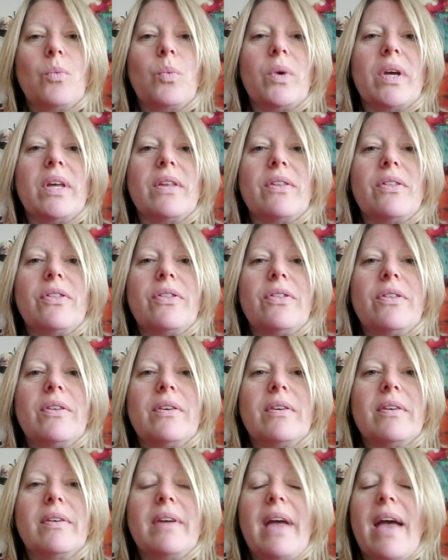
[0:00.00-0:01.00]
with
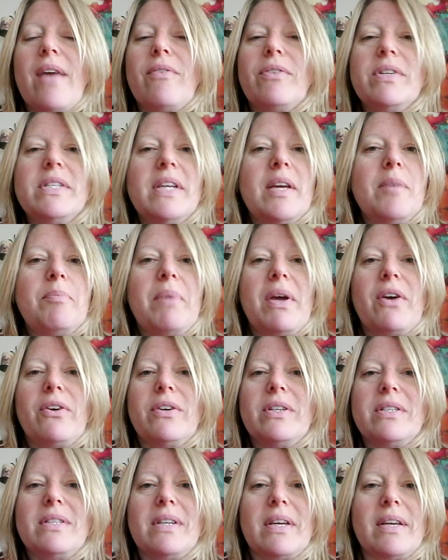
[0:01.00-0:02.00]
everyday
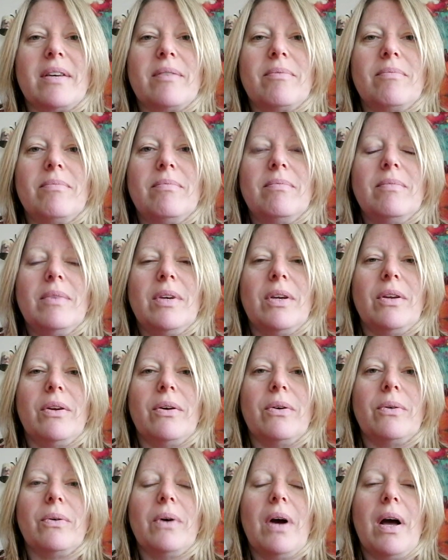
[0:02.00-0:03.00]
parenting,
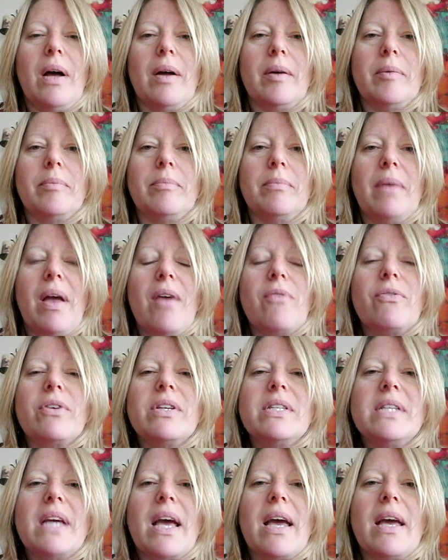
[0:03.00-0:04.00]

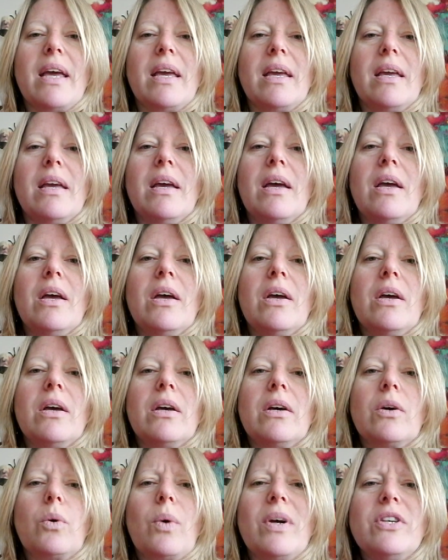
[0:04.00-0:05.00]
everyday
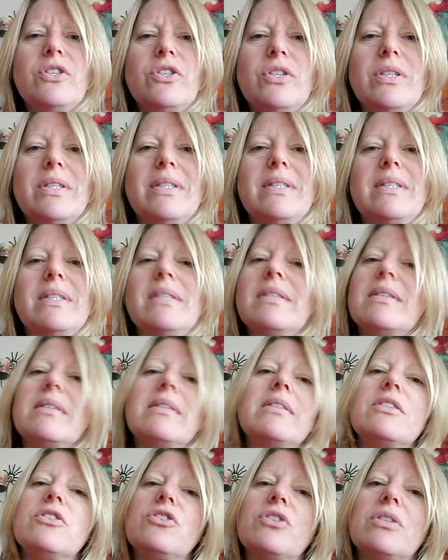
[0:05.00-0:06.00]
questions and
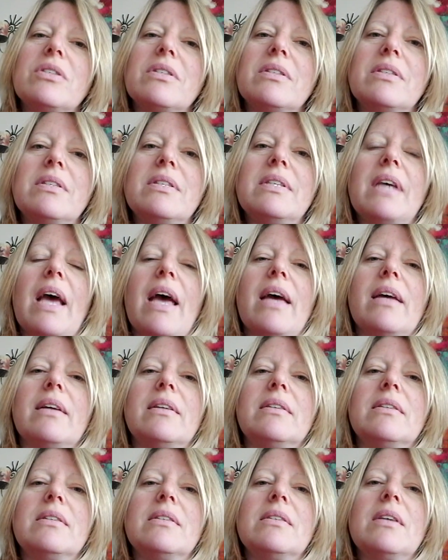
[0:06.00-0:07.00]
decisions
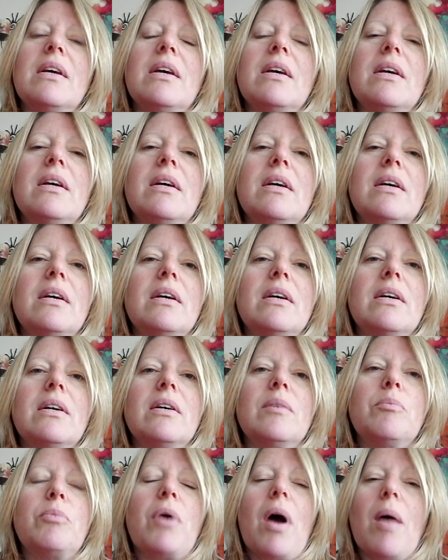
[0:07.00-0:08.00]
and
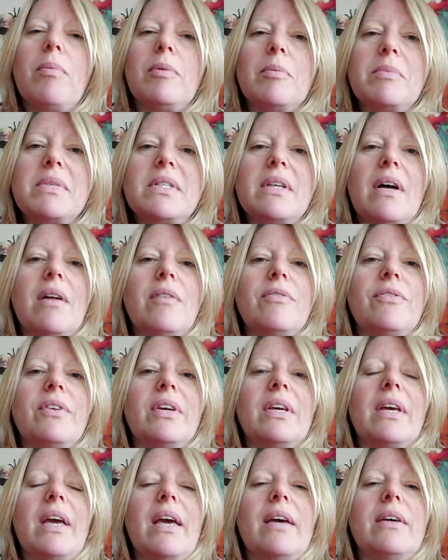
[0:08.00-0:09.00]
problem
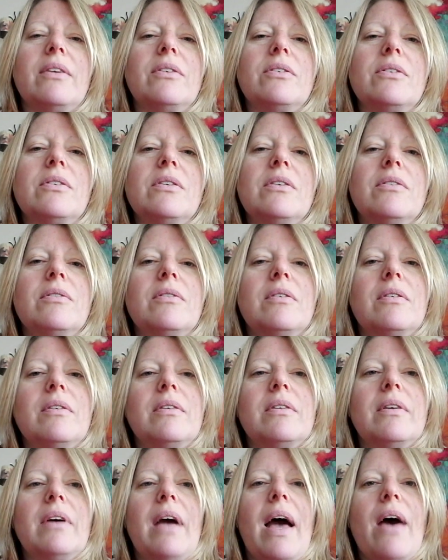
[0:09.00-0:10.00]
solving and
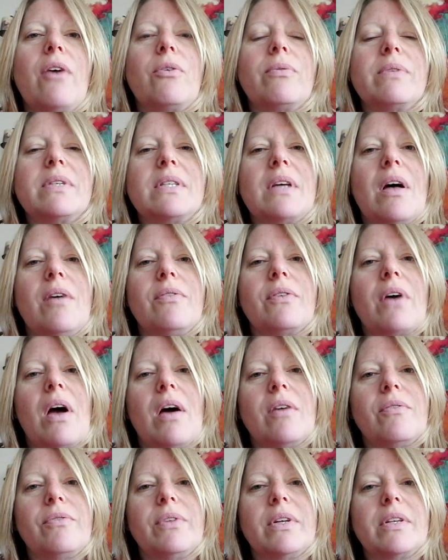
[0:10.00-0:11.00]
how to resolve
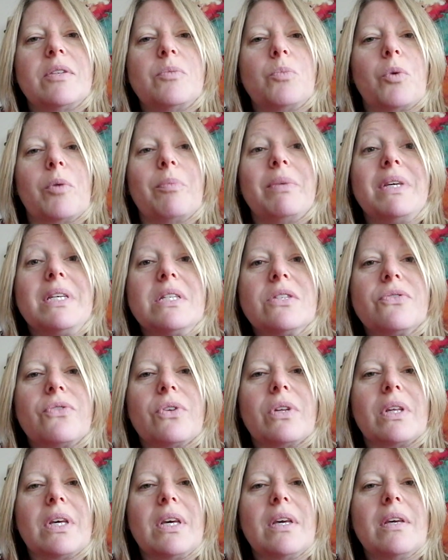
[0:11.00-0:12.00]
conflicts more
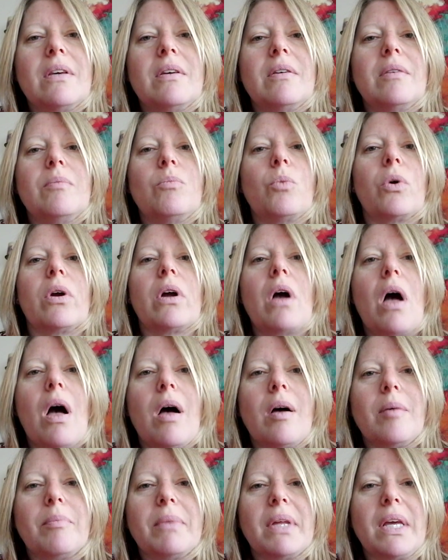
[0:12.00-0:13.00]
peacefully, more
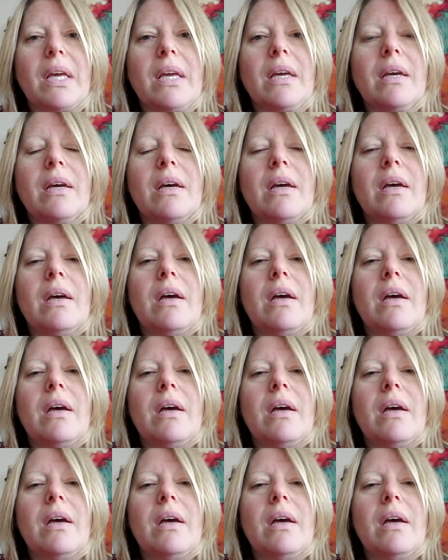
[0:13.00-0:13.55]
calmly,